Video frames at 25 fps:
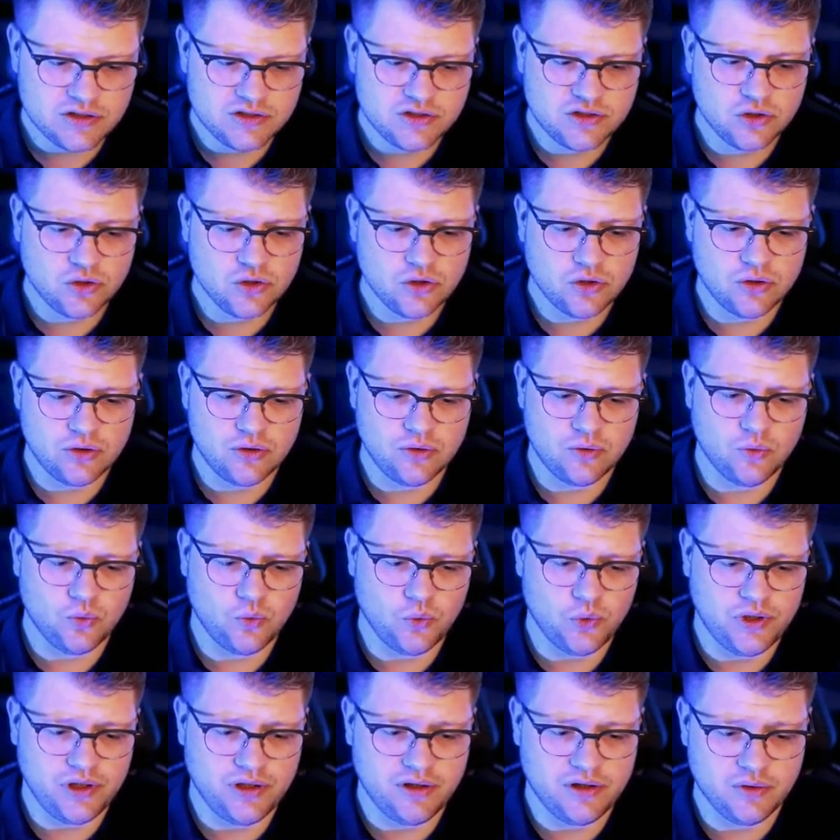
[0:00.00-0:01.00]
So
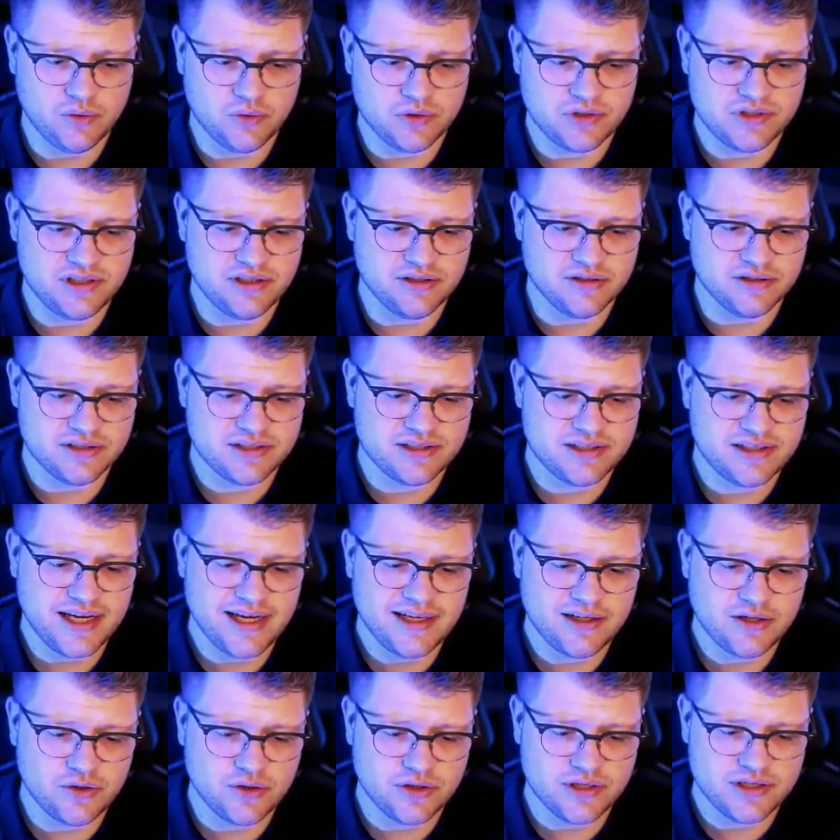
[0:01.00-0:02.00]
we use here
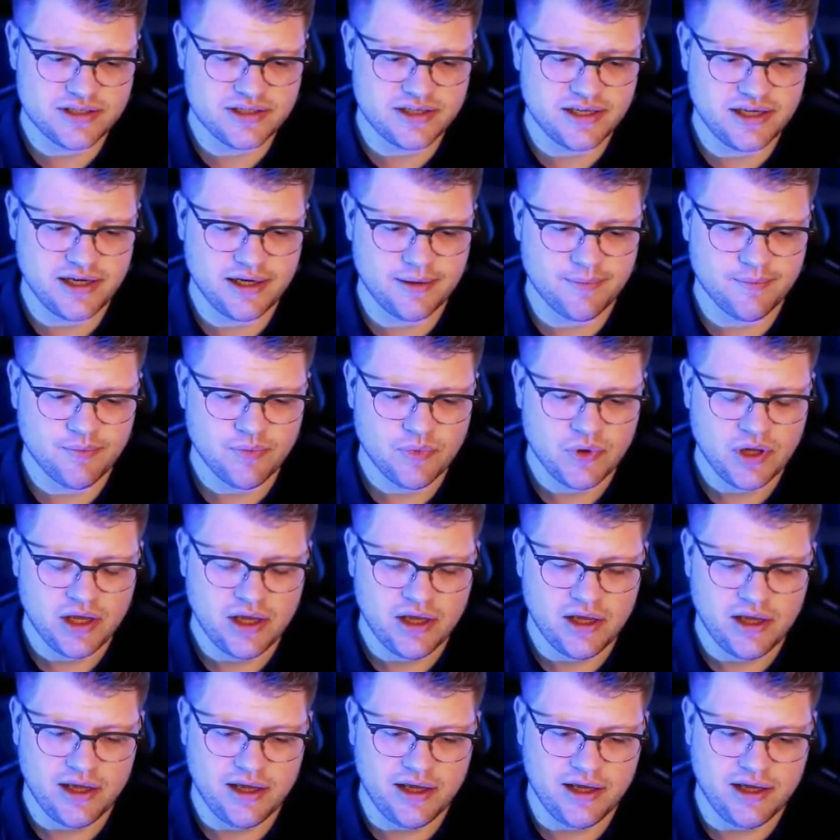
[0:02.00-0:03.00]
state hoisting
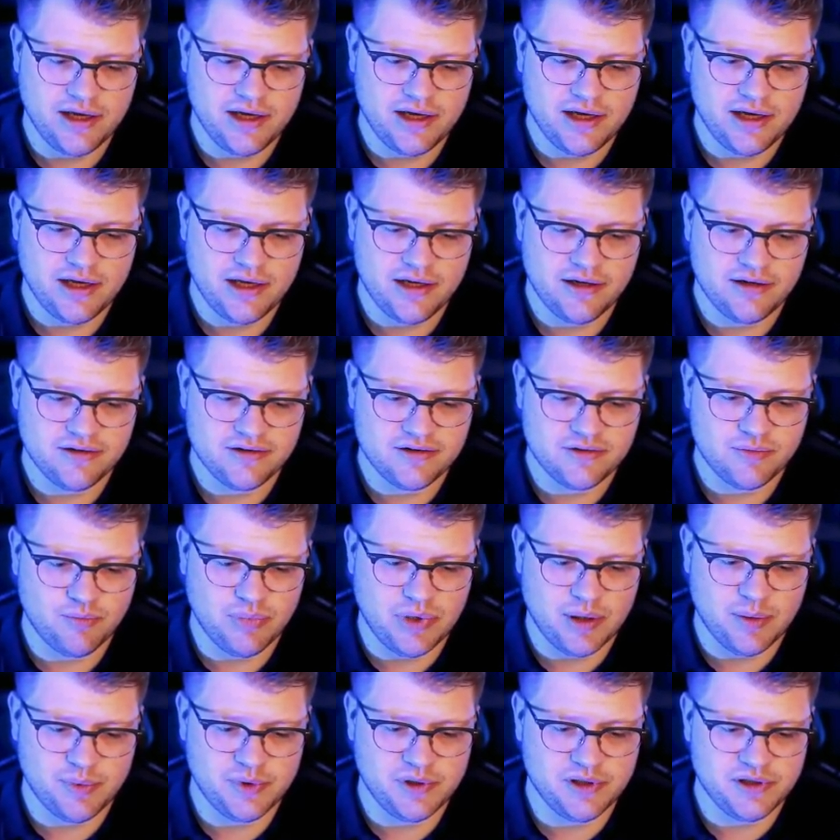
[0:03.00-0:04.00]
and
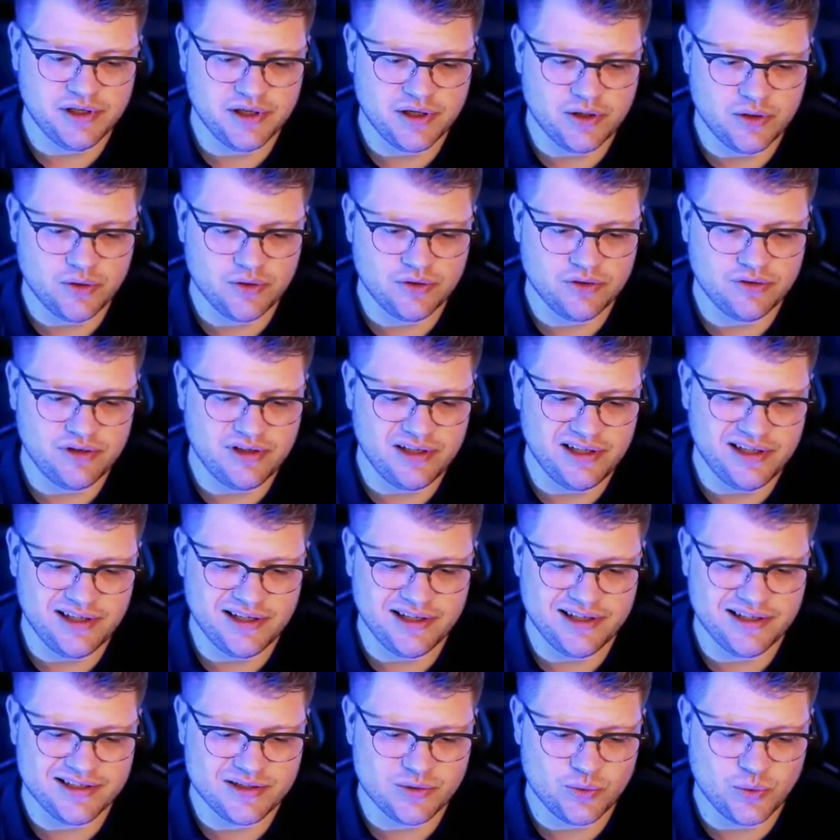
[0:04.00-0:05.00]
bubble down
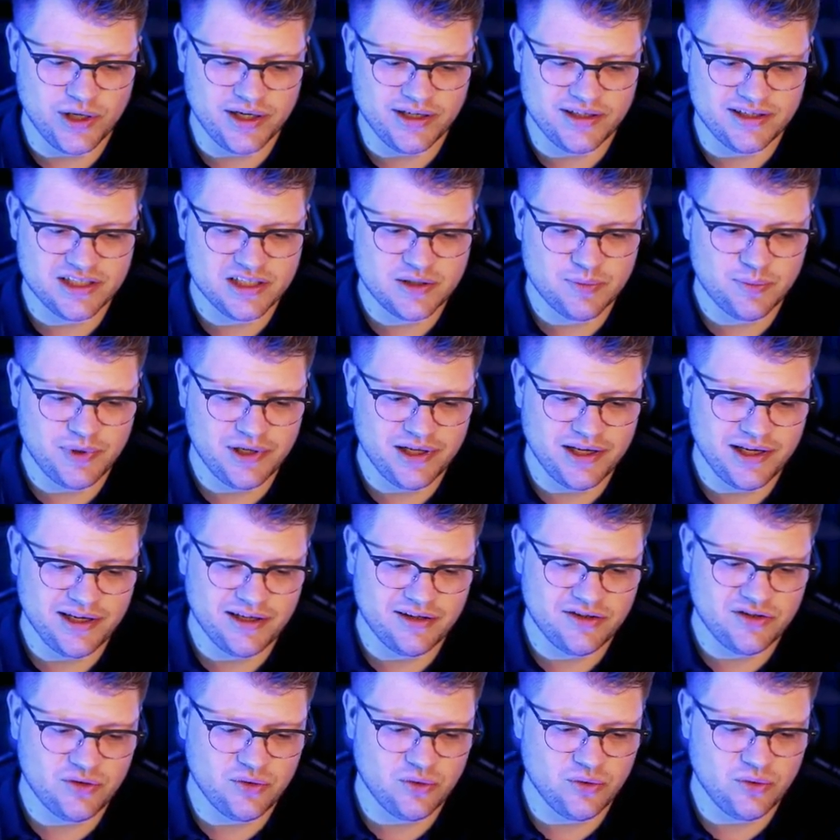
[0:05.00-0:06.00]
the
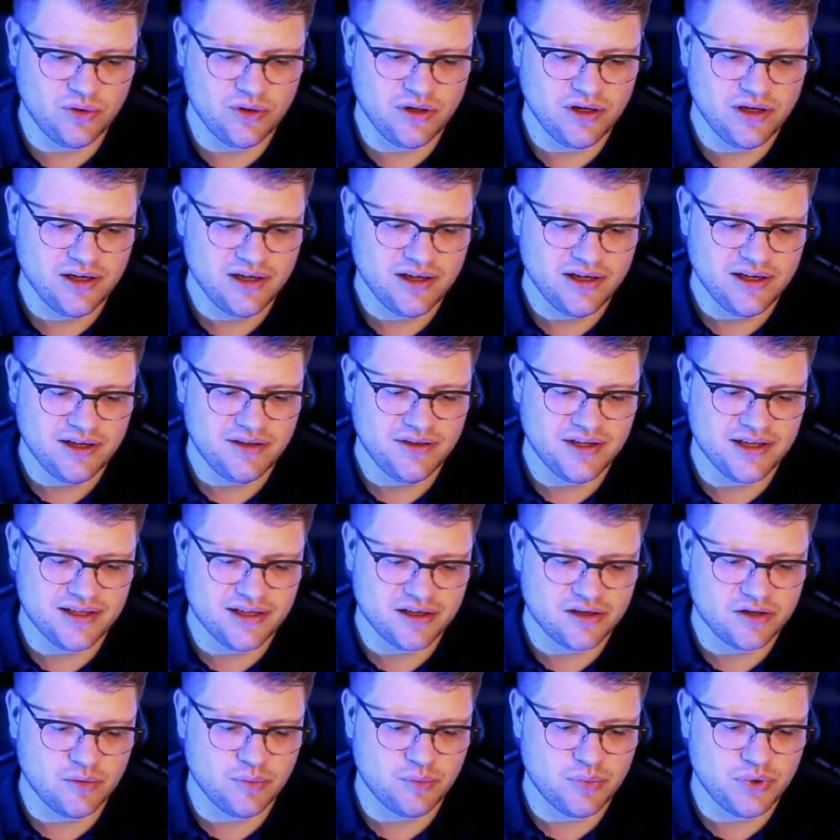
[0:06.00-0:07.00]
isWhiteDisplay to
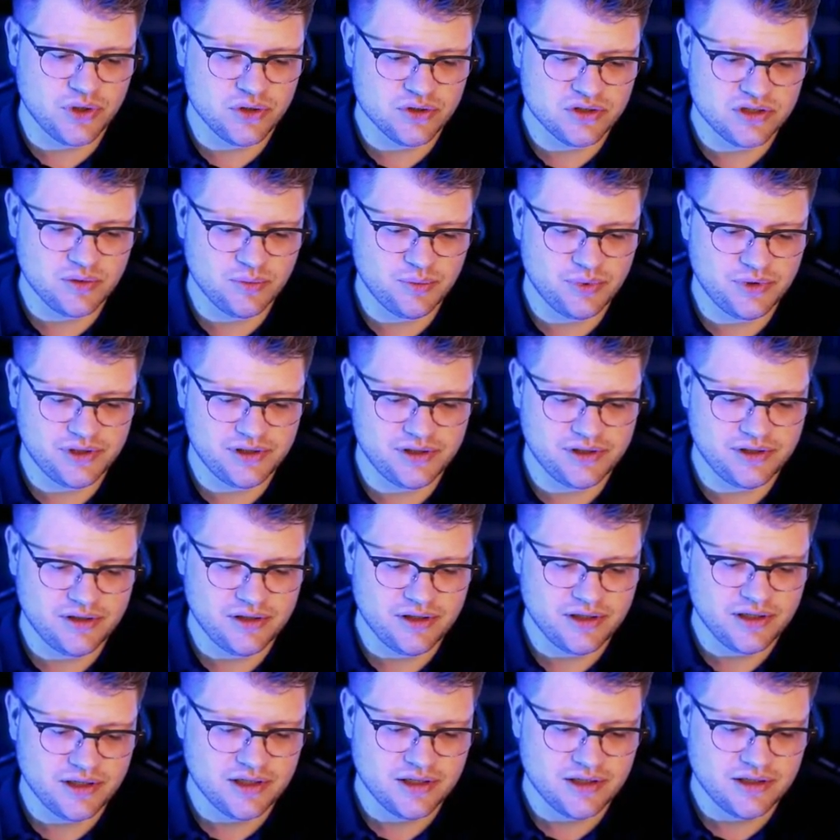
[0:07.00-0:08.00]
another
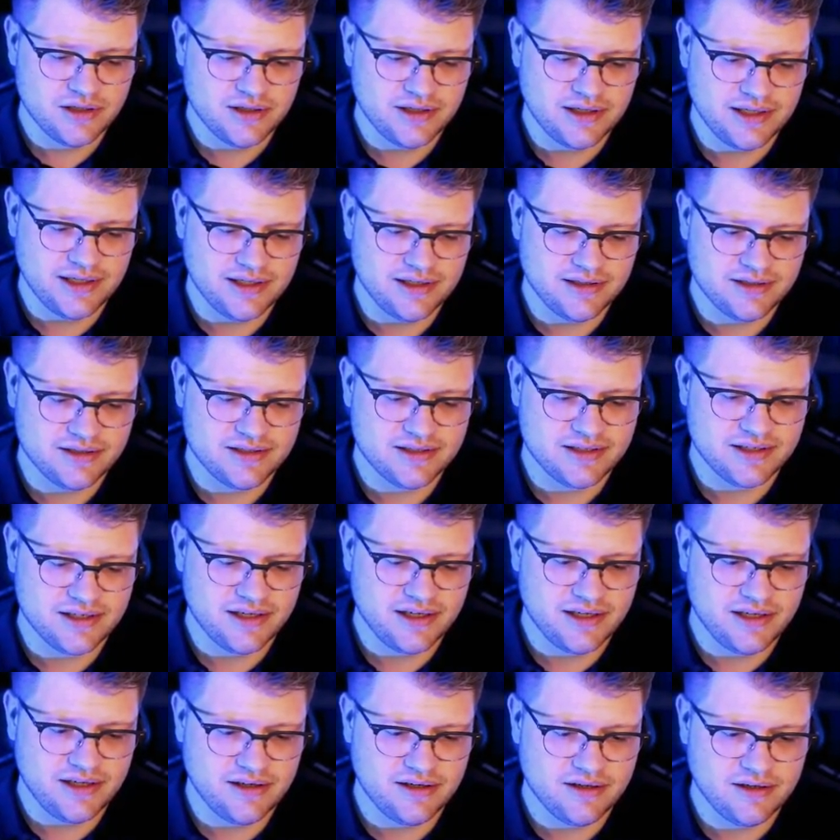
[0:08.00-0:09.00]
composable and
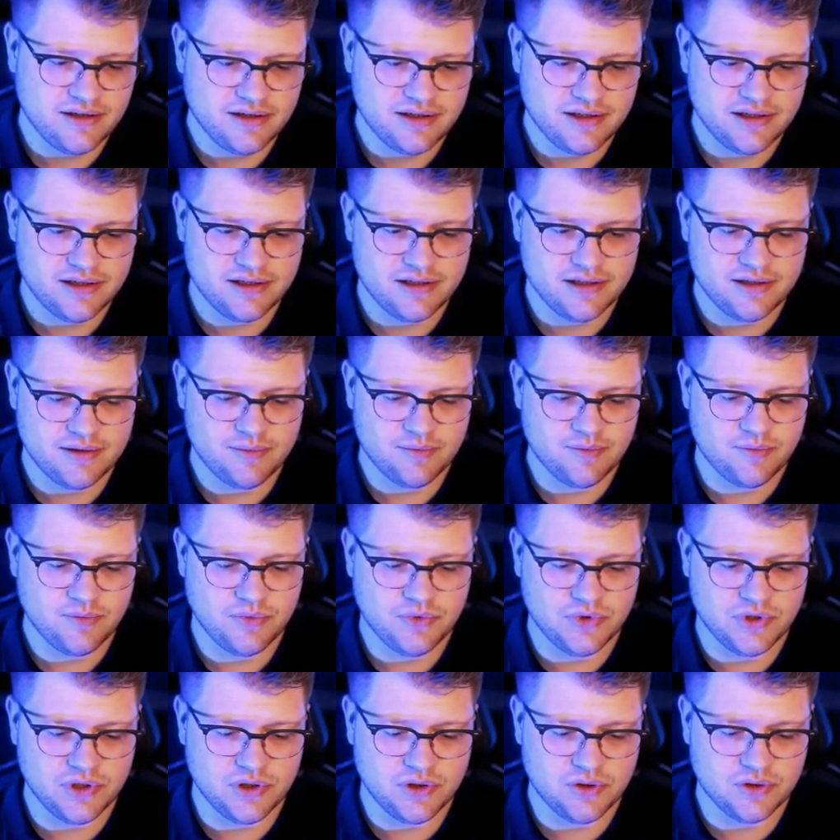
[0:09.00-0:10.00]
say
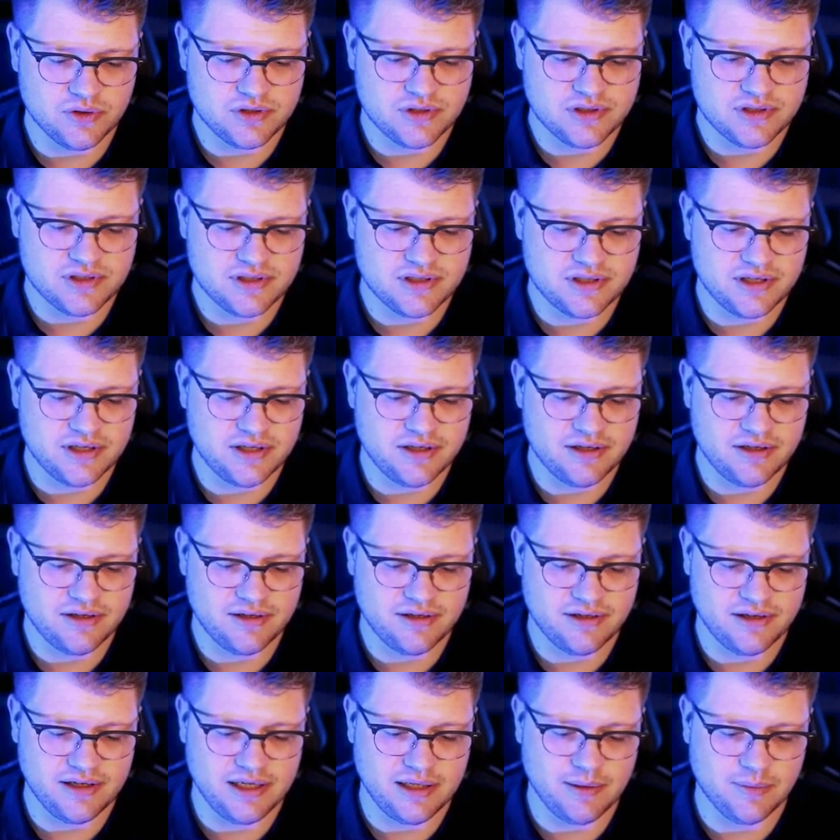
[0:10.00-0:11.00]
nodes
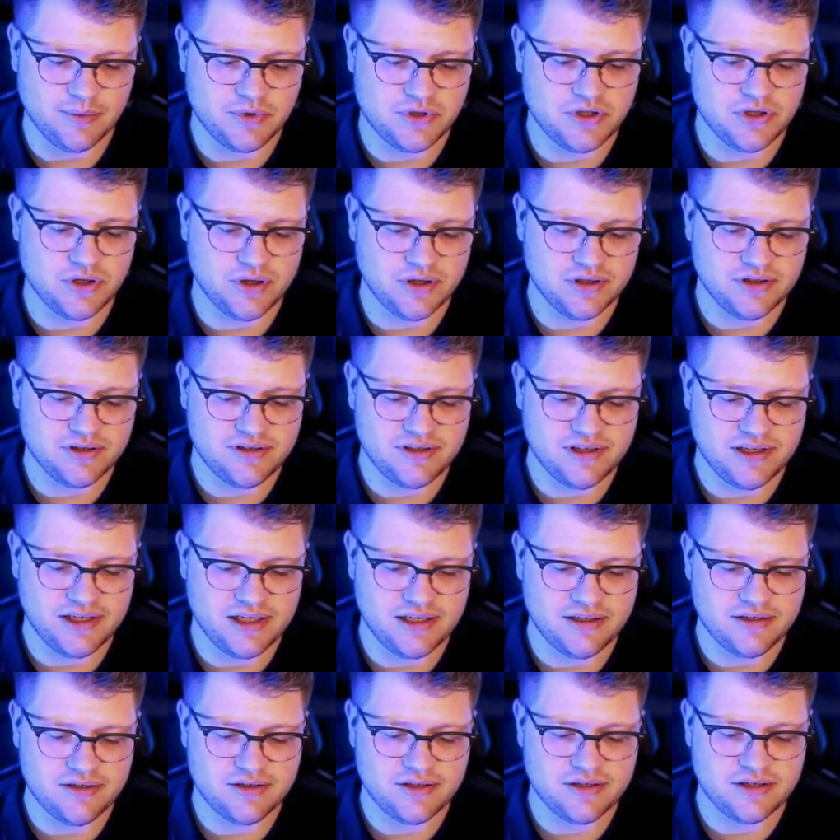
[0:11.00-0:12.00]
app
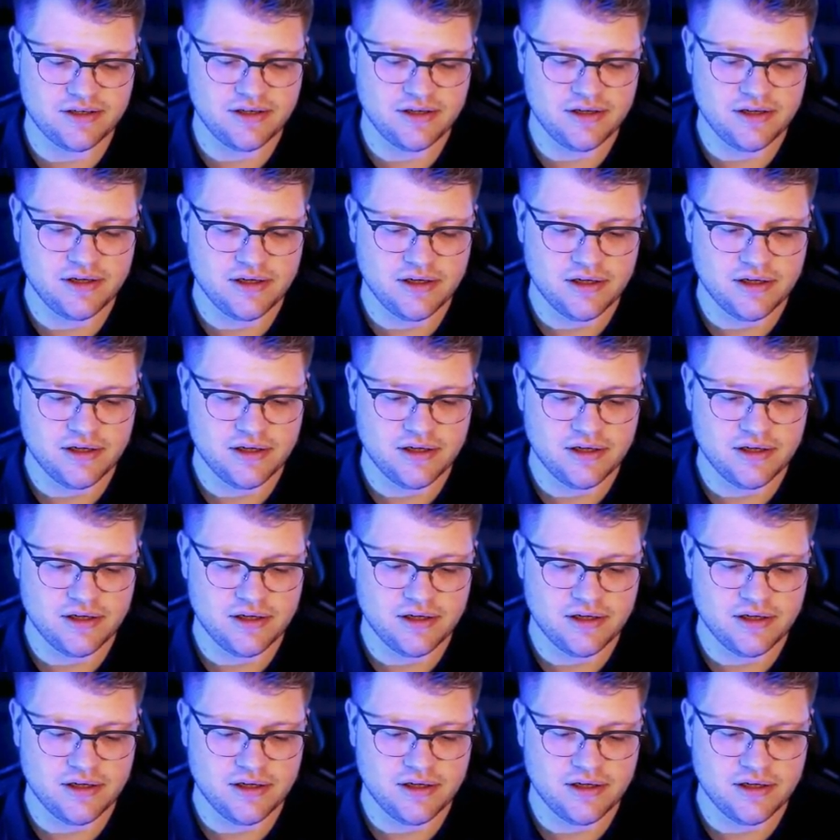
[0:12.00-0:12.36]
content.